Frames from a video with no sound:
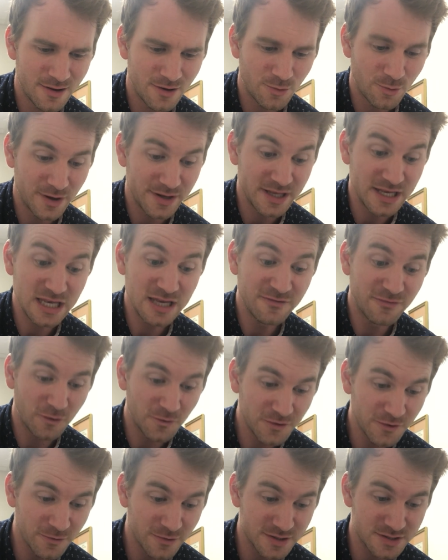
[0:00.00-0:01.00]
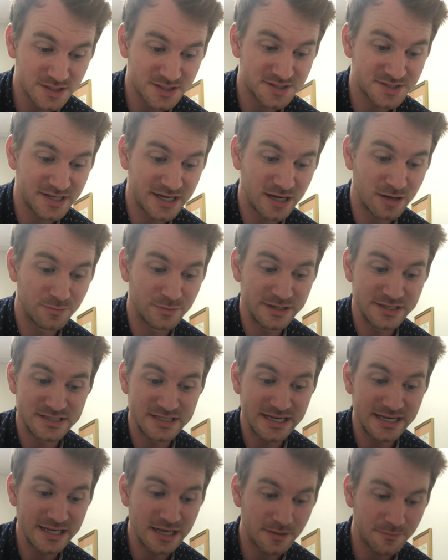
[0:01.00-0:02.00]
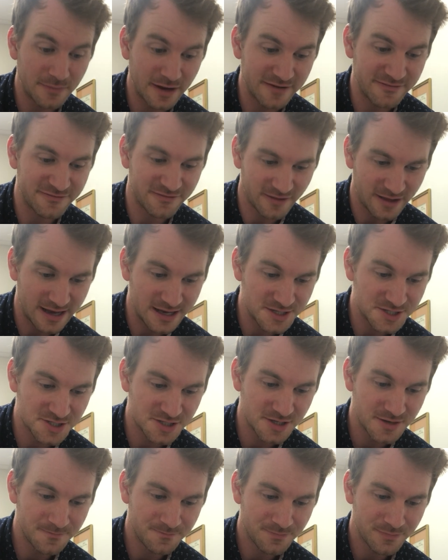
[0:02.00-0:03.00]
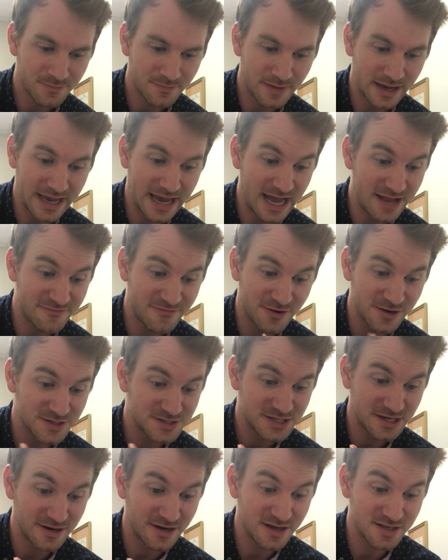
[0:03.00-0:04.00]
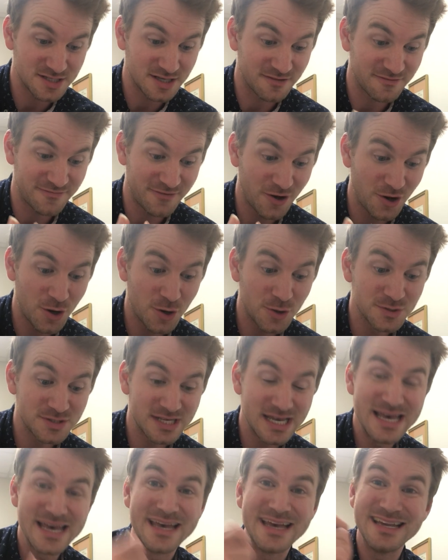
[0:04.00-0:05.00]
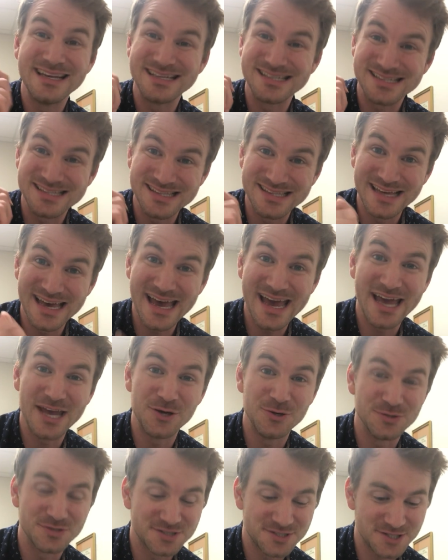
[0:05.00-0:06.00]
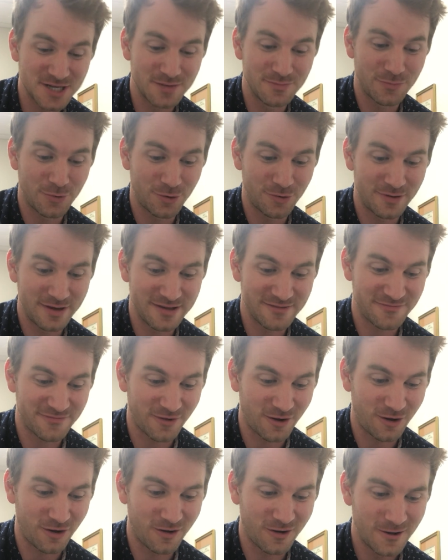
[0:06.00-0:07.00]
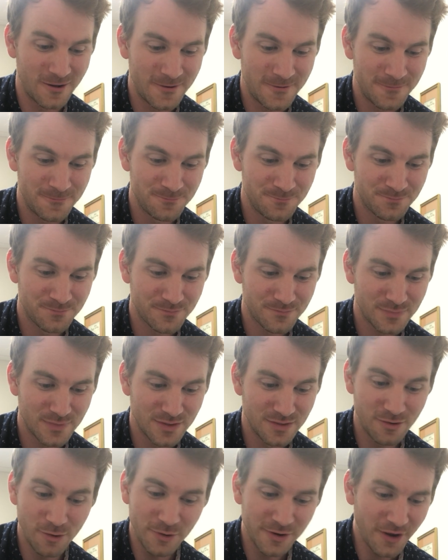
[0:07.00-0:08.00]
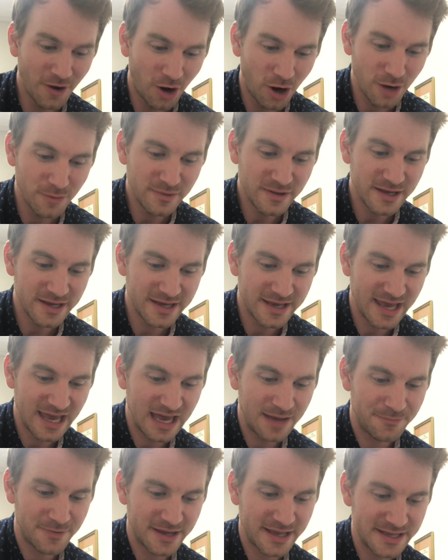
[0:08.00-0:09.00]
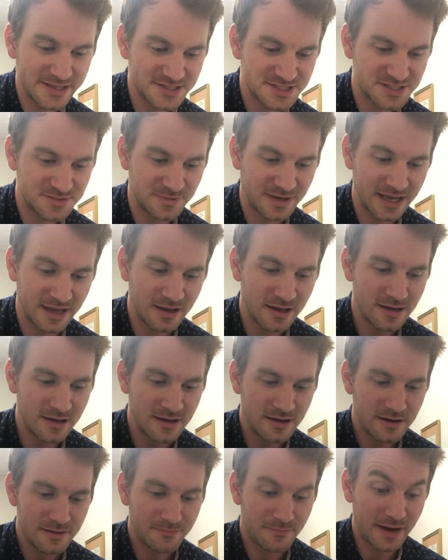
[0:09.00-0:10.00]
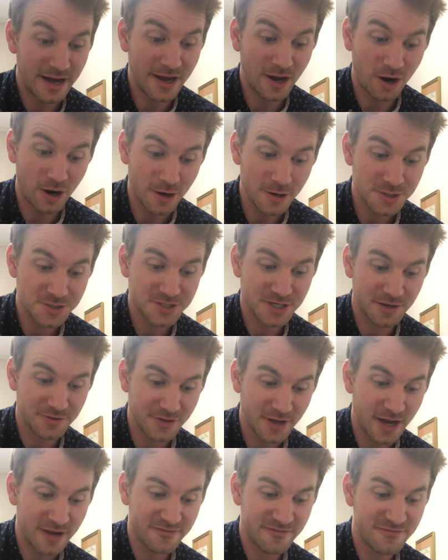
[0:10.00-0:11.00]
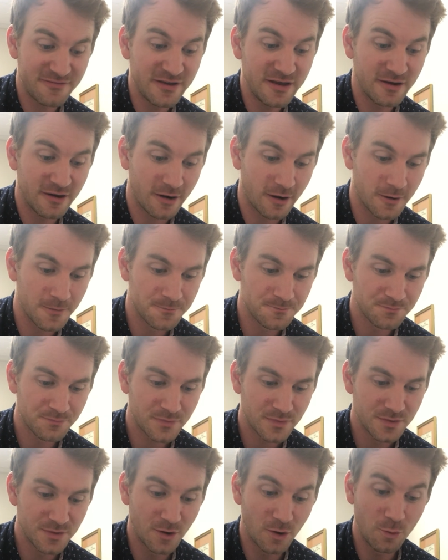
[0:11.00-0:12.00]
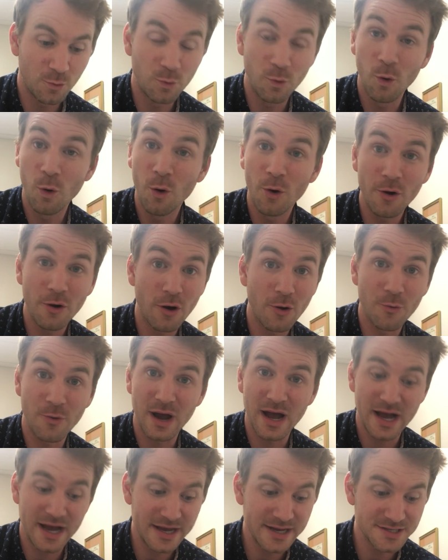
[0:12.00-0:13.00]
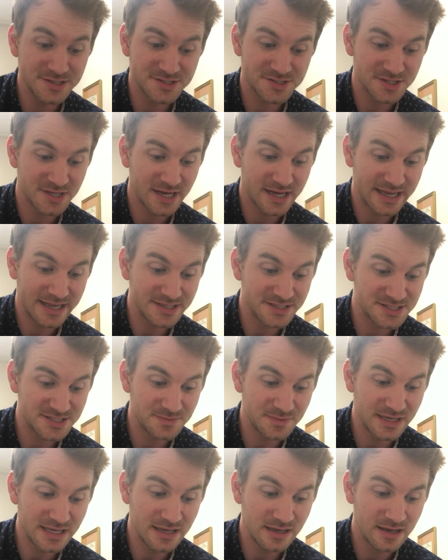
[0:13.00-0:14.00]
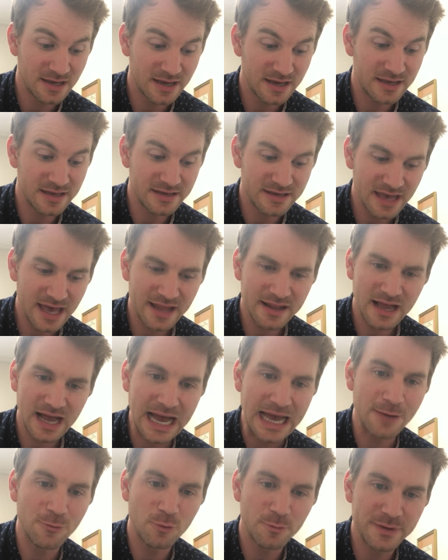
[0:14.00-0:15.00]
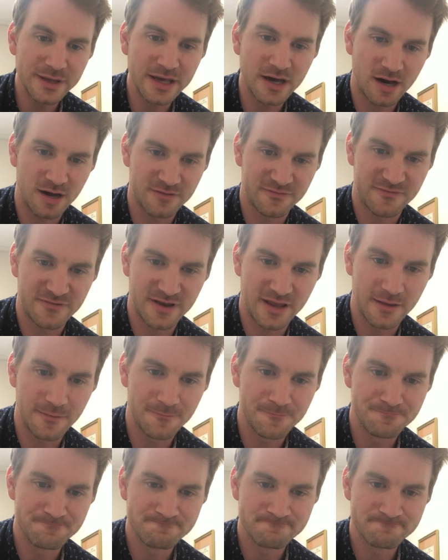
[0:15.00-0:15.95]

When evildoers assail me to eat up my flesh, my adversaries and foes, it is they who stumble and fall. Though an army encamp against me, my heart shall not fear. Though war arise against me, yet I will be confident.